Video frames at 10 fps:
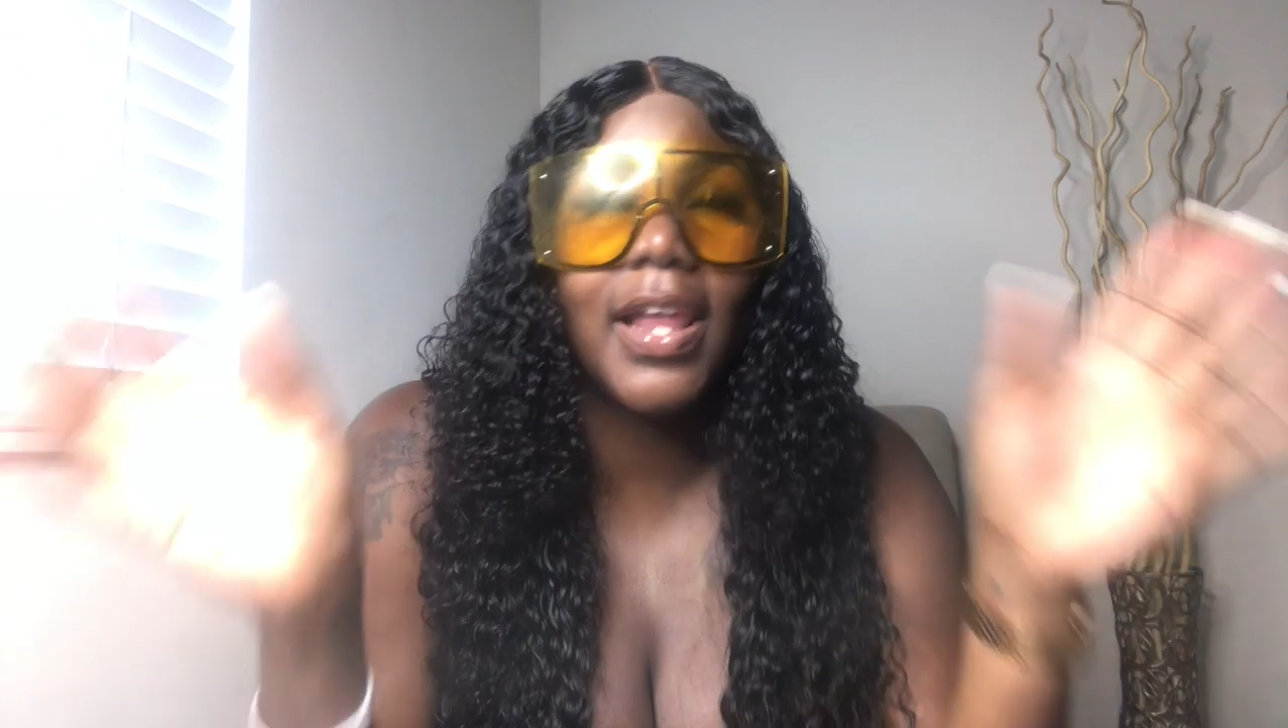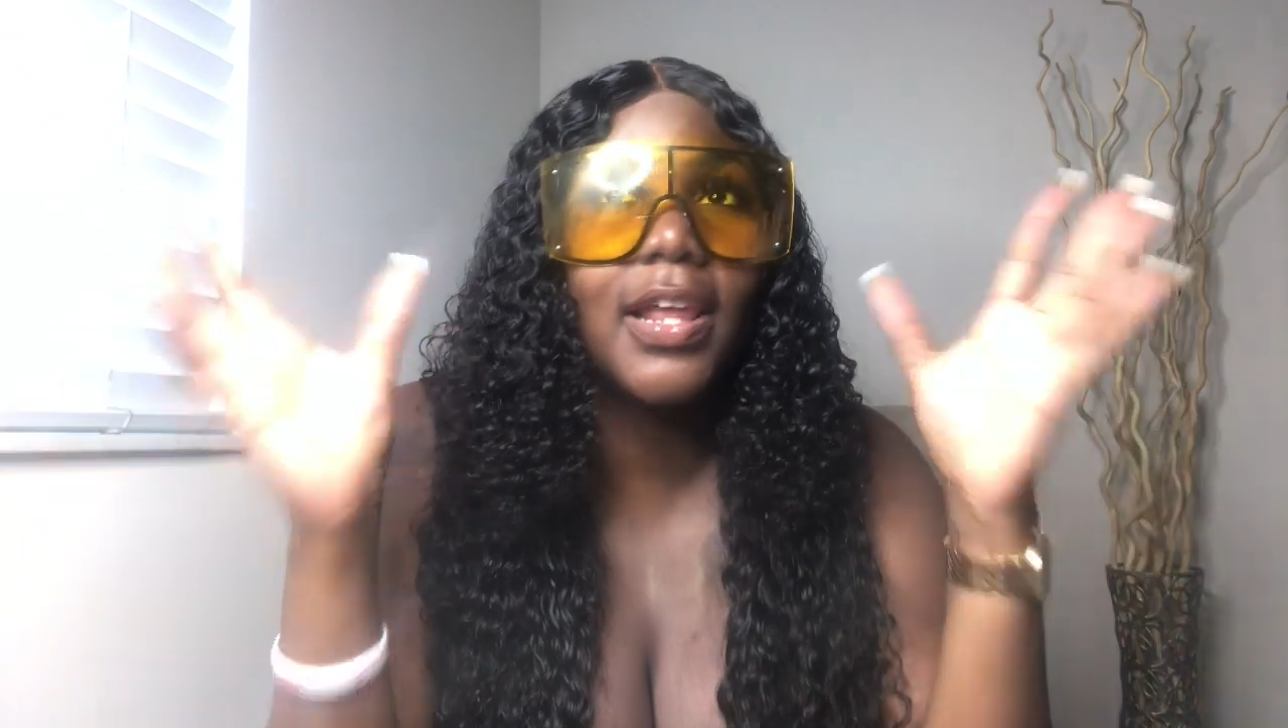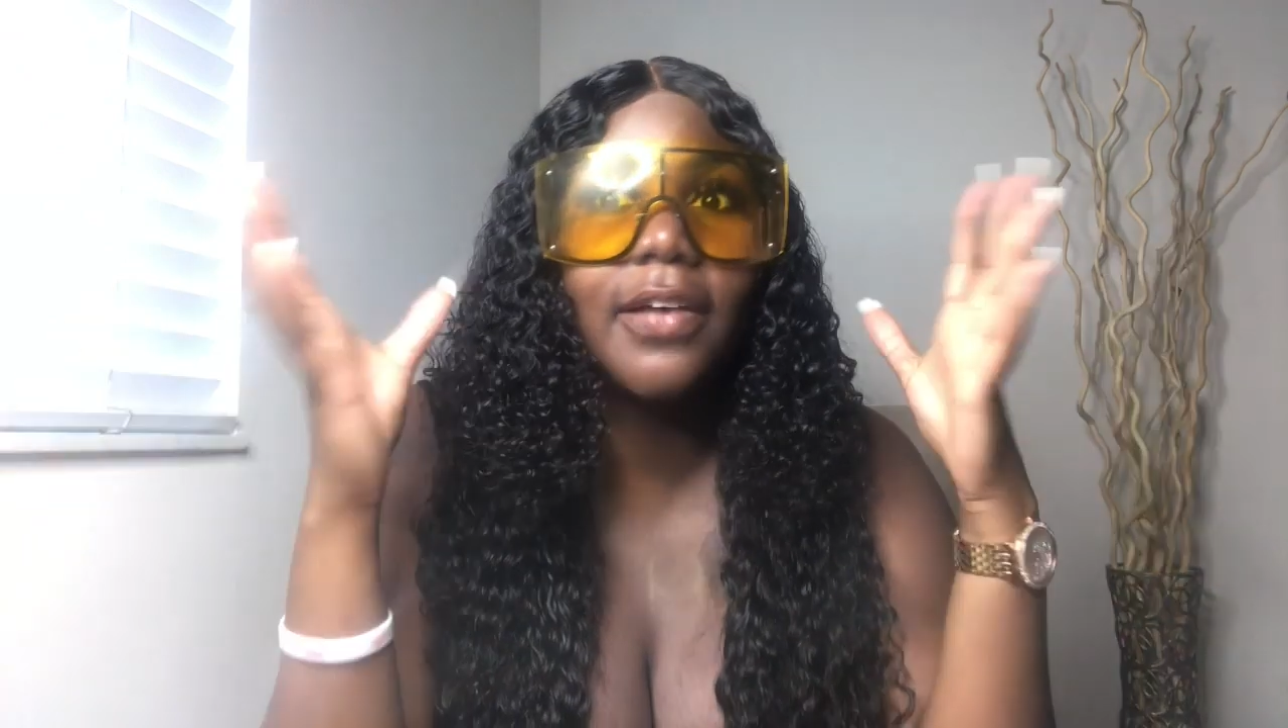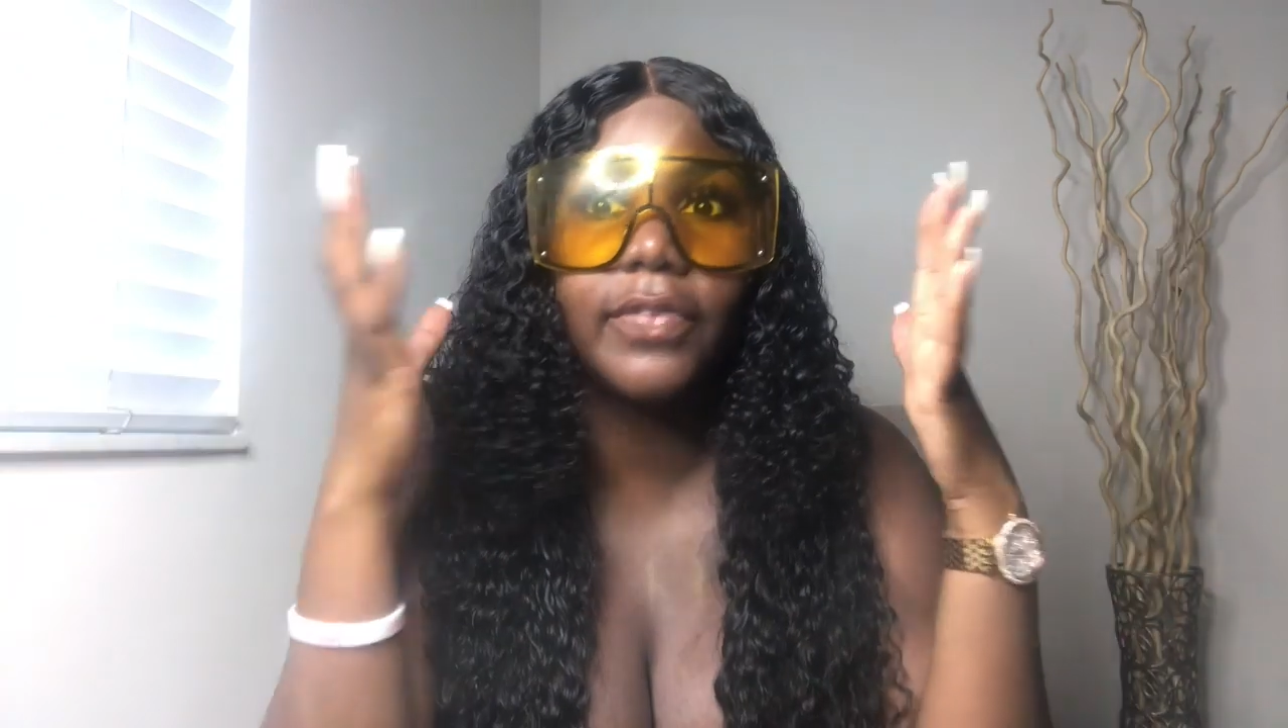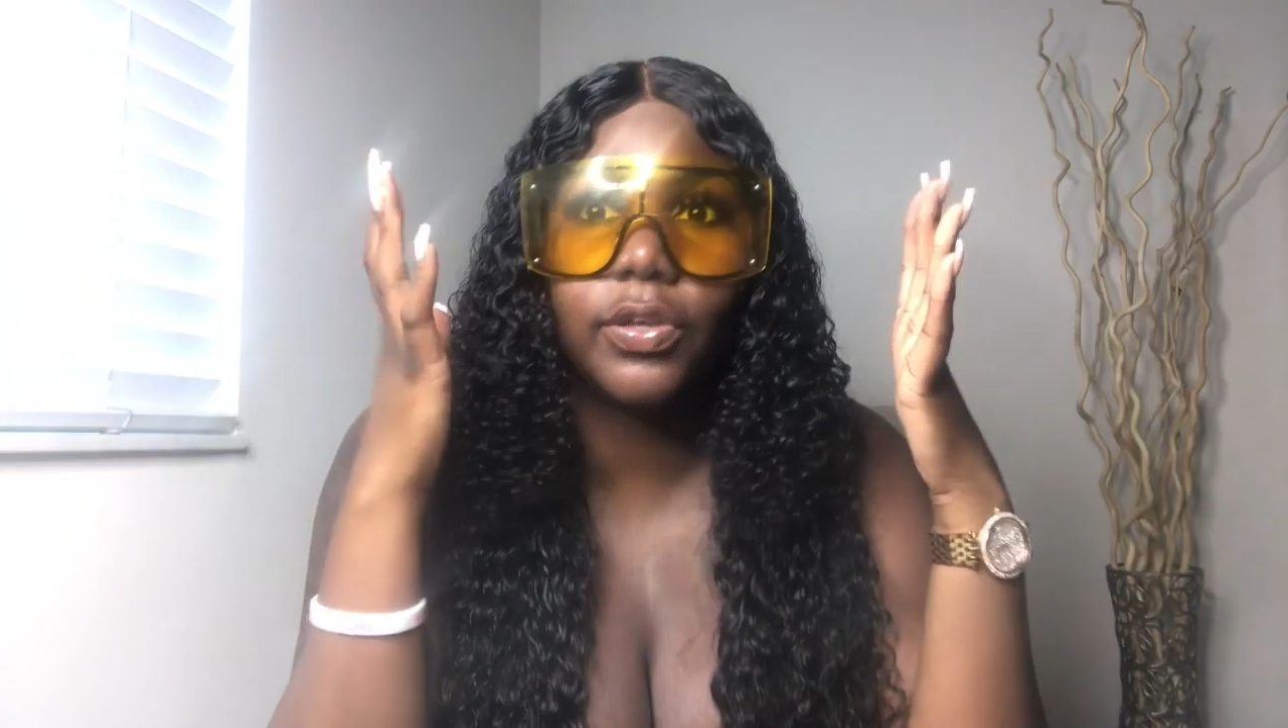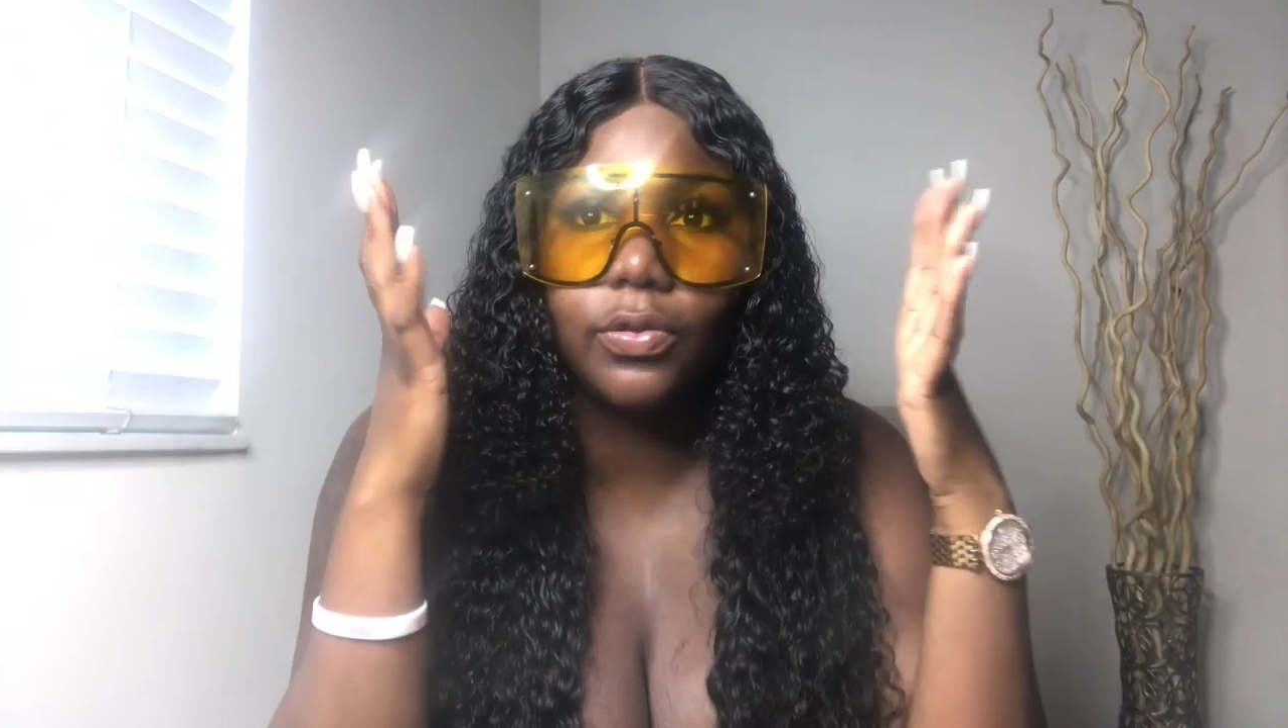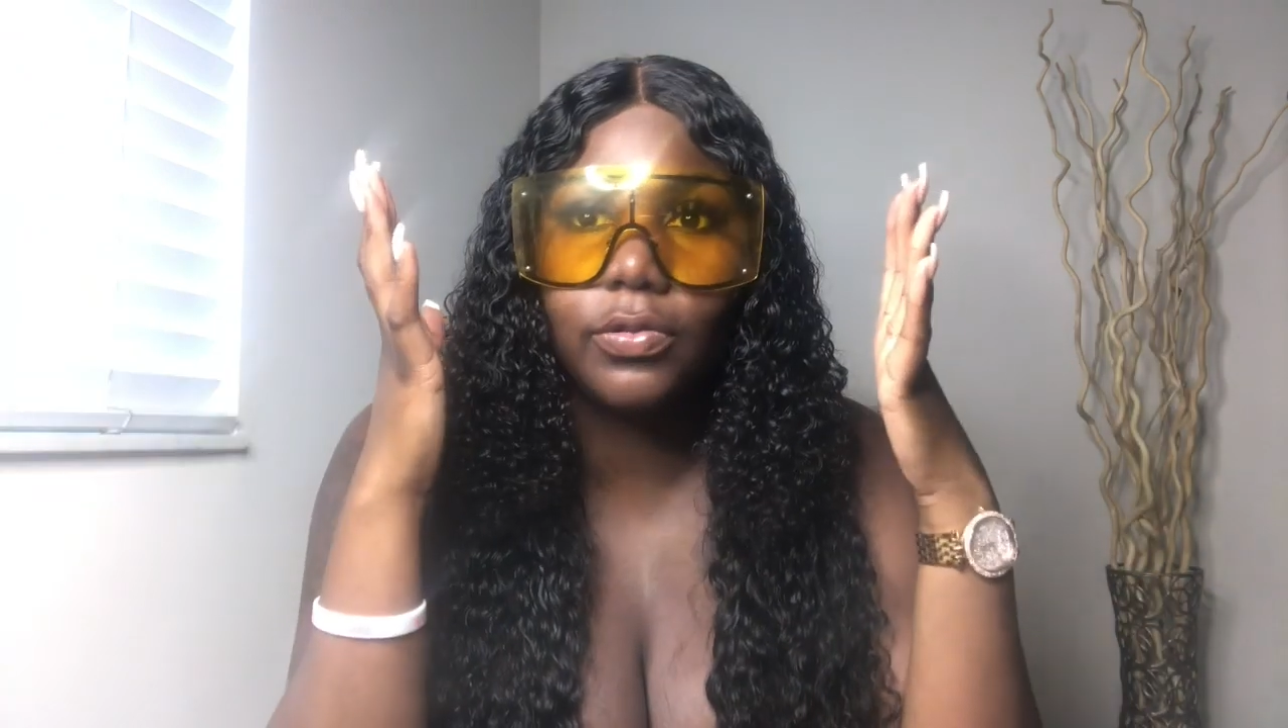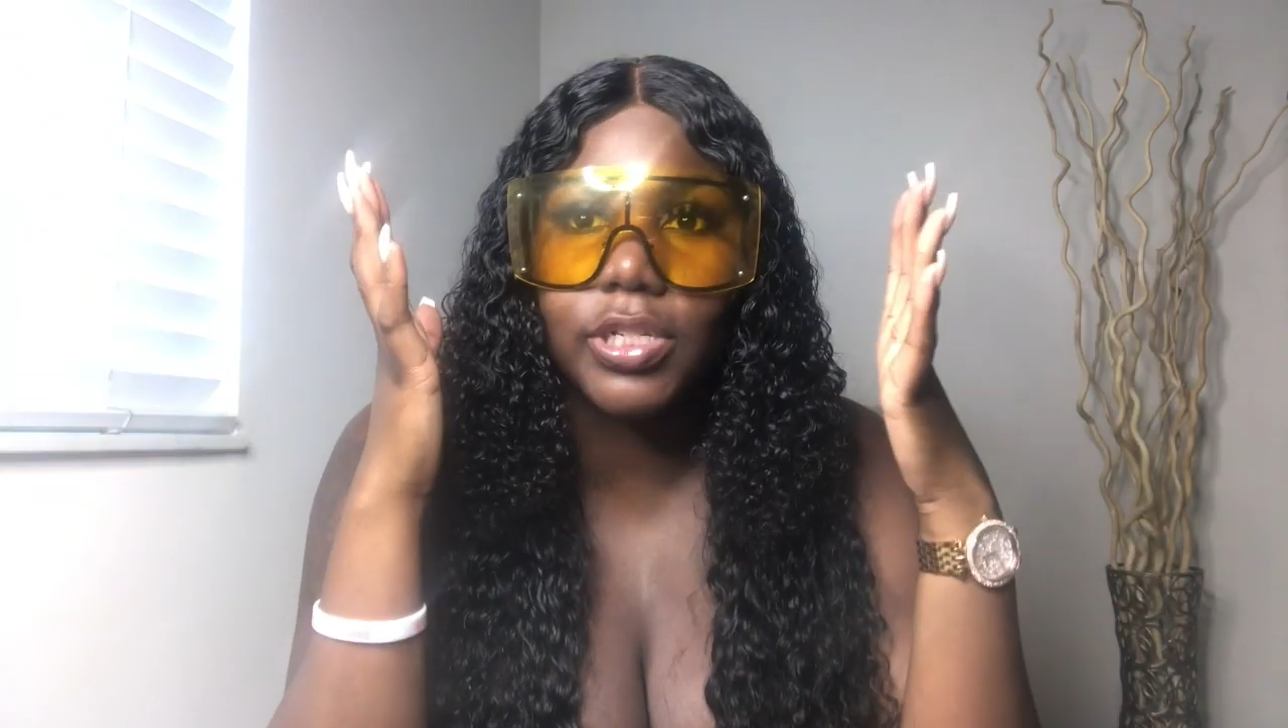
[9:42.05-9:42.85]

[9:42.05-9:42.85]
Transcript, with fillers: I love huge